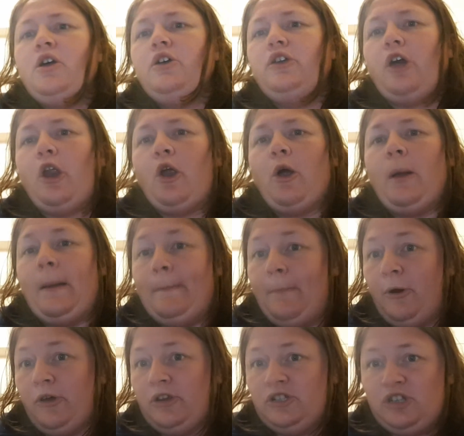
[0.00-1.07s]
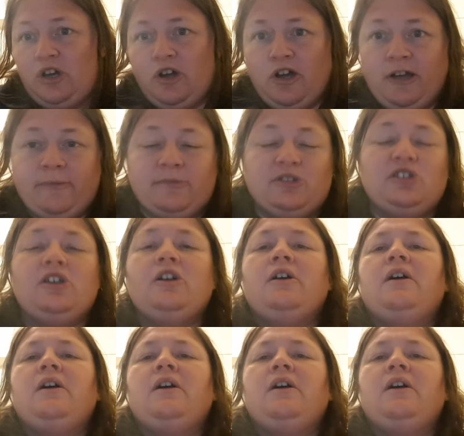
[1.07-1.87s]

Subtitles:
in modern times,